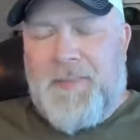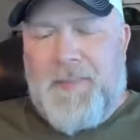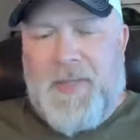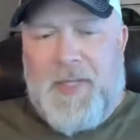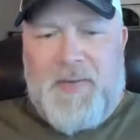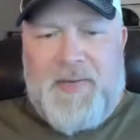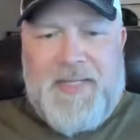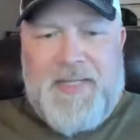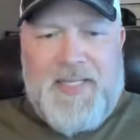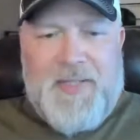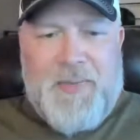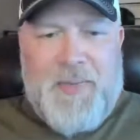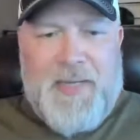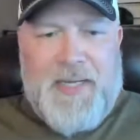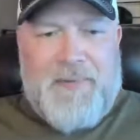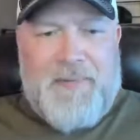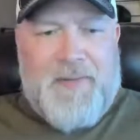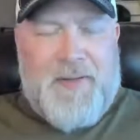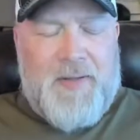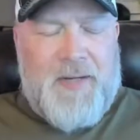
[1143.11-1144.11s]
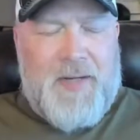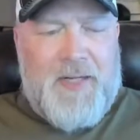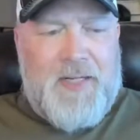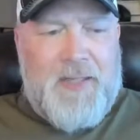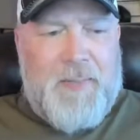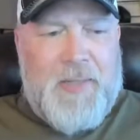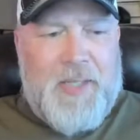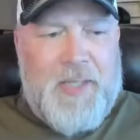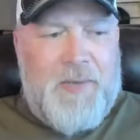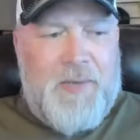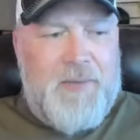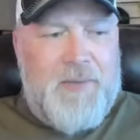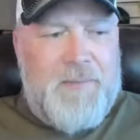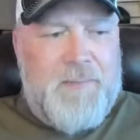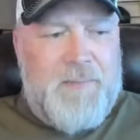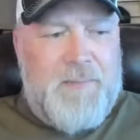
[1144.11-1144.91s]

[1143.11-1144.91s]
about this, we have to talk about